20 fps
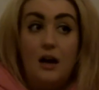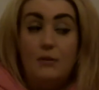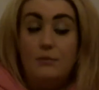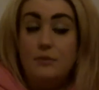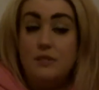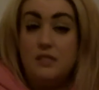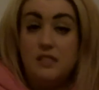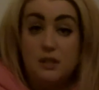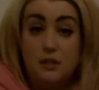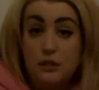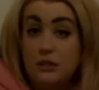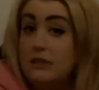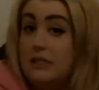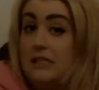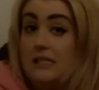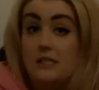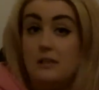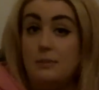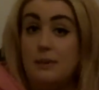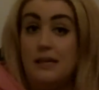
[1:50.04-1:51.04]
I'm still
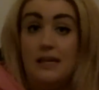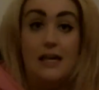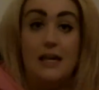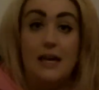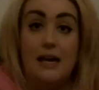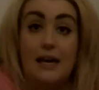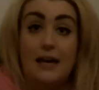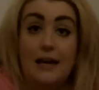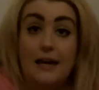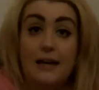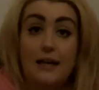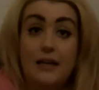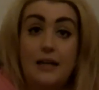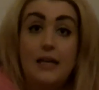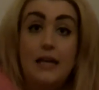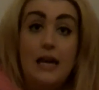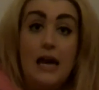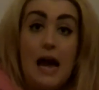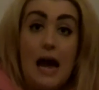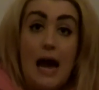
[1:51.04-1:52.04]
lucky to be here.
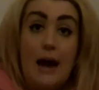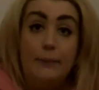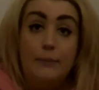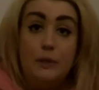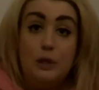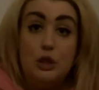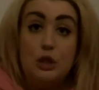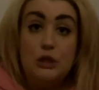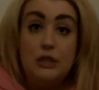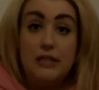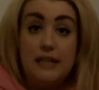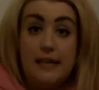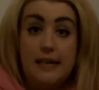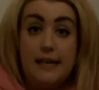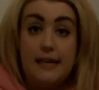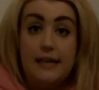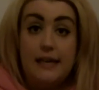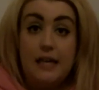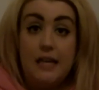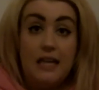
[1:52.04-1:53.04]
I'm
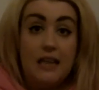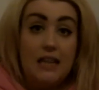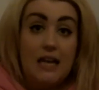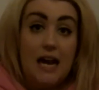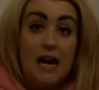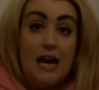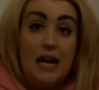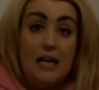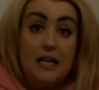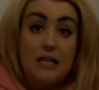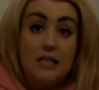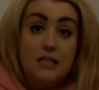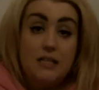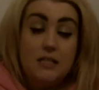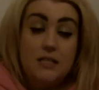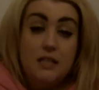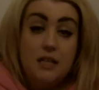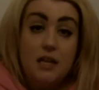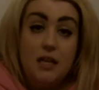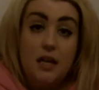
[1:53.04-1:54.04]
lucky that
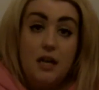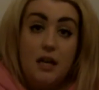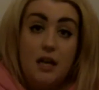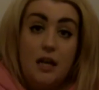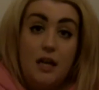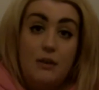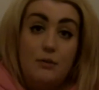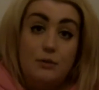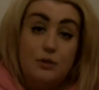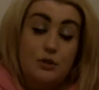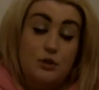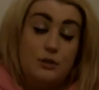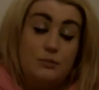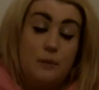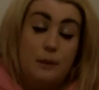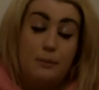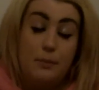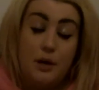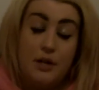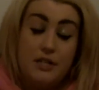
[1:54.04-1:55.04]
it was just
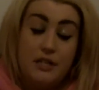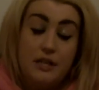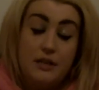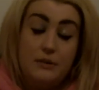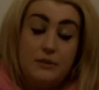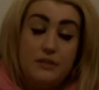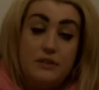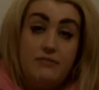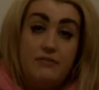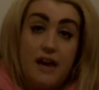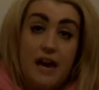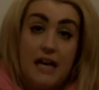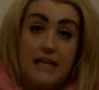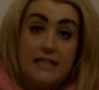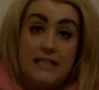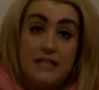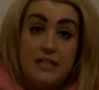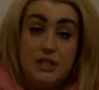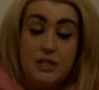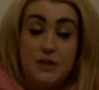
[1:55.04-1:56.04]
my body that was
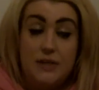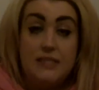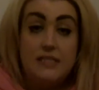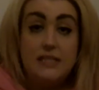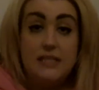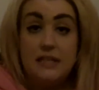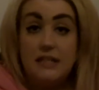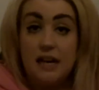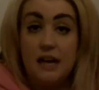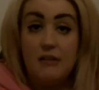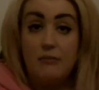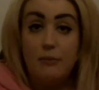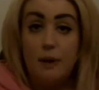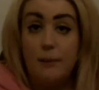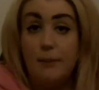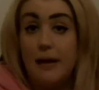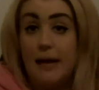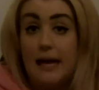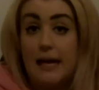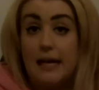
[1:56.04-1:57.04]
affected. You know, I still have
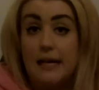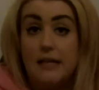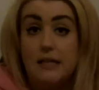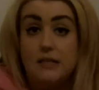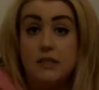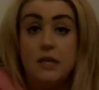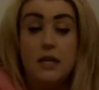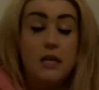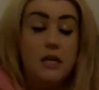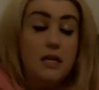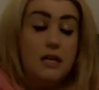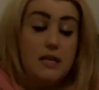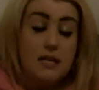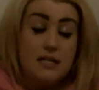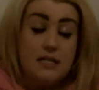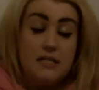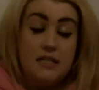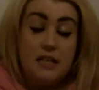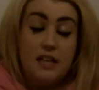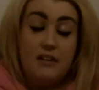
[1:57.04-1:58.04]
my mind,
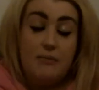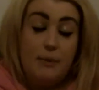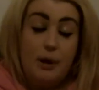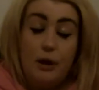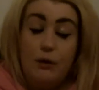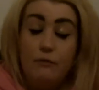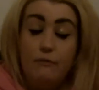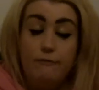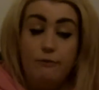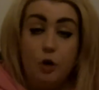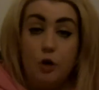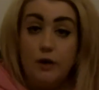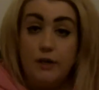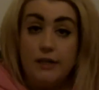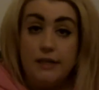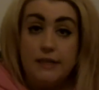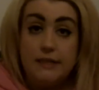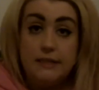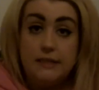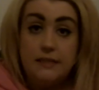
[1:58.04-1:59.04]
I still have my own
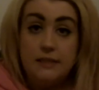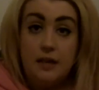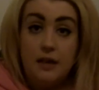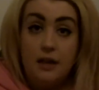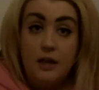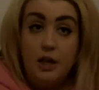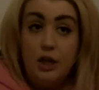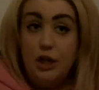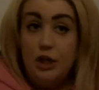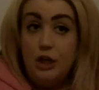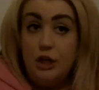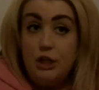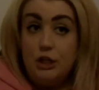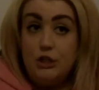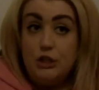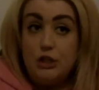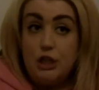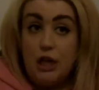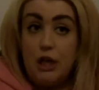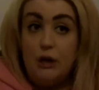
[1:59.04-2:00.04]
voice.
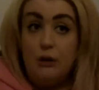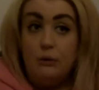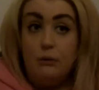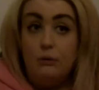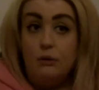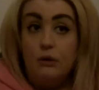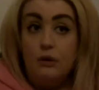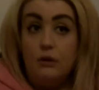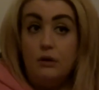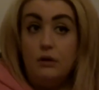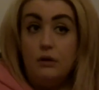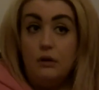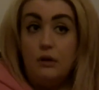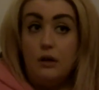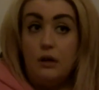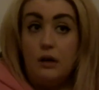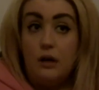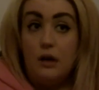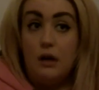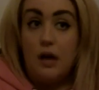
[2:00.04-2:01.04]
So
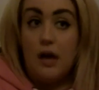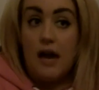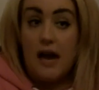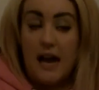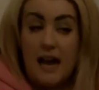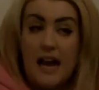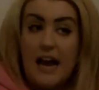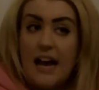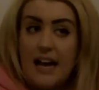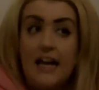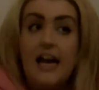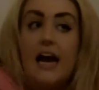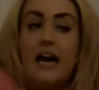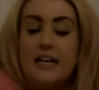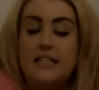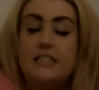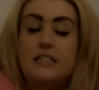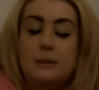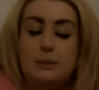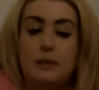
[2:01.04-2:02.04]
I
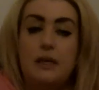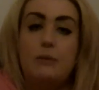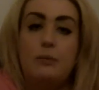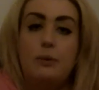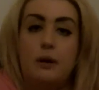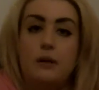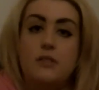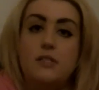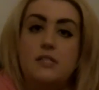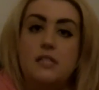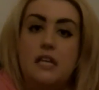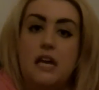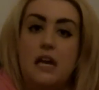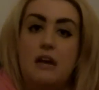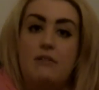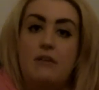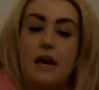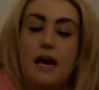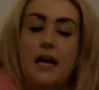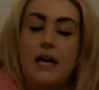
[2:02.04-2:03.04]
had to be positive.